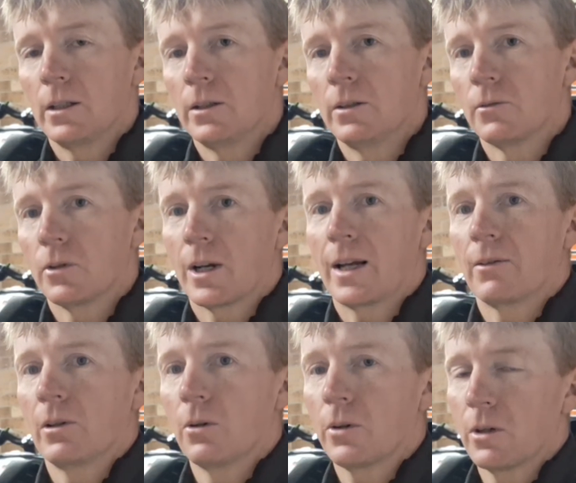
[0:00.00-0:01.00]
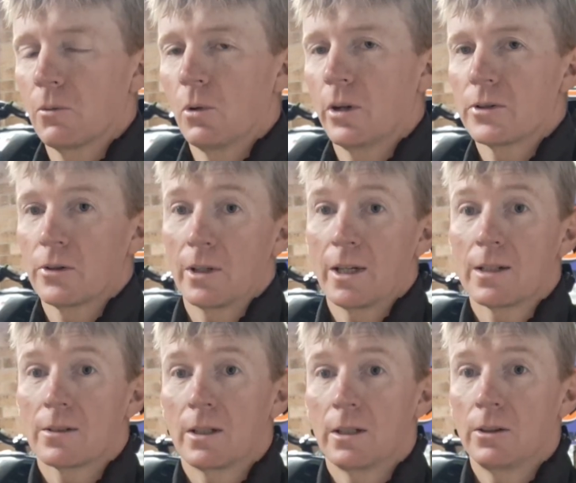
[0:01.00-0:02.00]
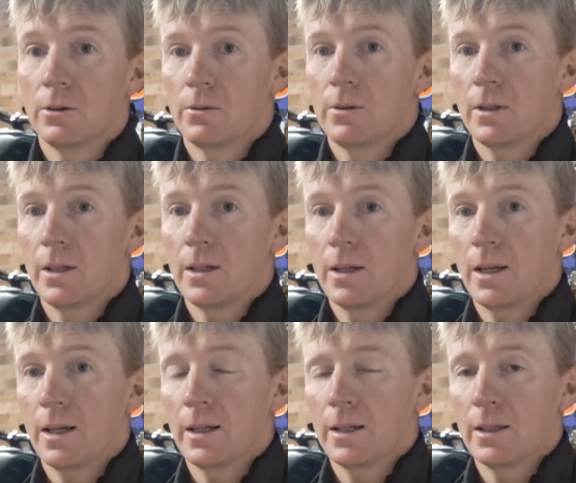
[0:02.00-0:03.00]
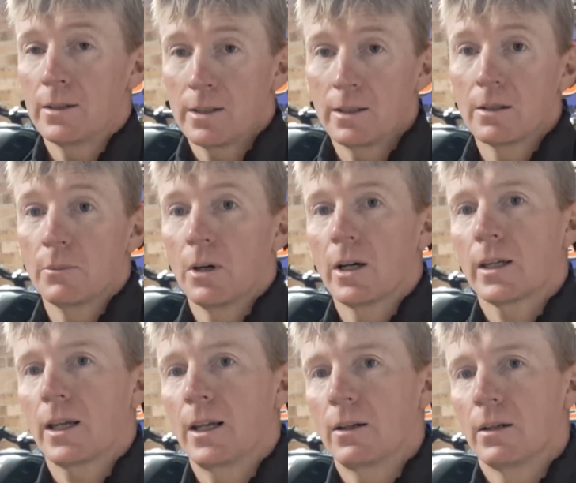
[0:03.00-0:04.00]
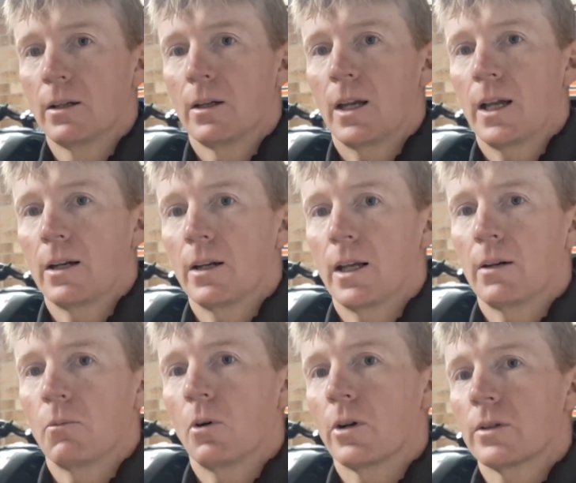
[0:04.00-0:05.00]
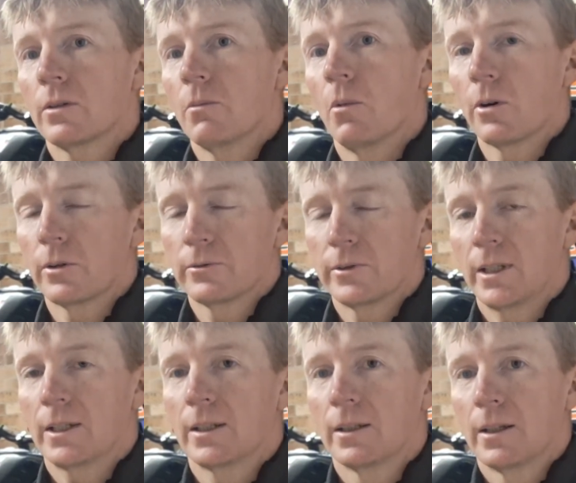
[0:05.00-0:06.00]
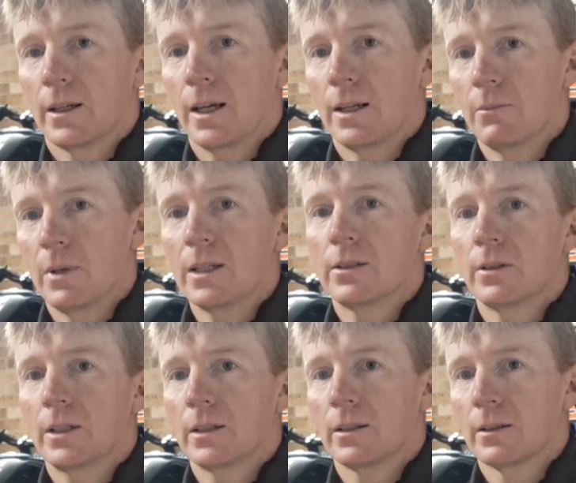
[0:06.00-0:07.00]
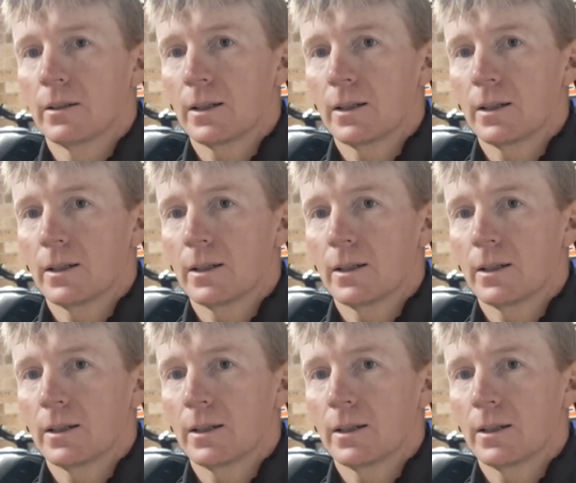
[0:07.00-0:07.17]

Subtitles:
You've got to have a look at what sort of ECU is in the bike and what monitoring and metering,